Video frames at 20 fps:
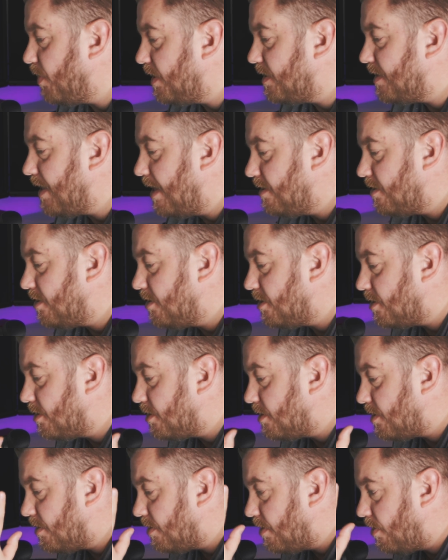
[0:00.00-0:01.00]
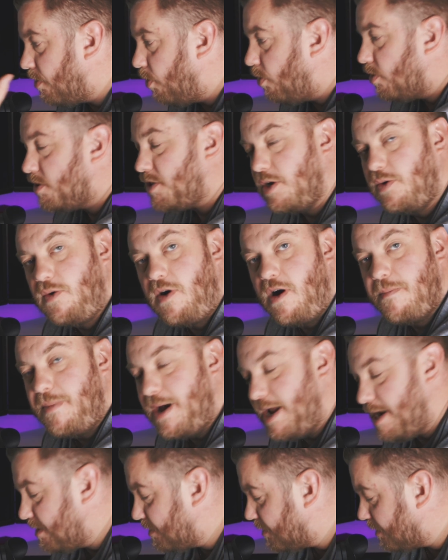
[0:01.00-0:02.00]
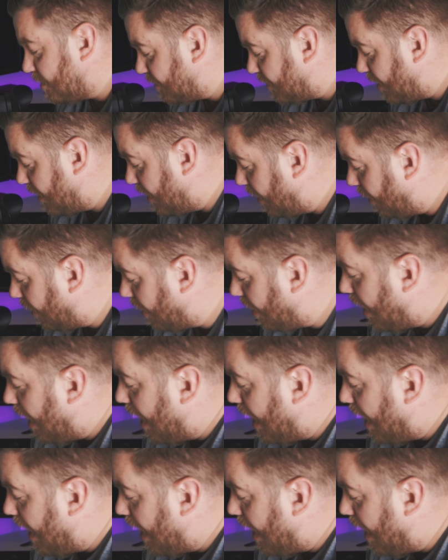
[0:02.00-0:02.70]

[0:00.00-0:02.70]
we tend to just auto white balance the scene.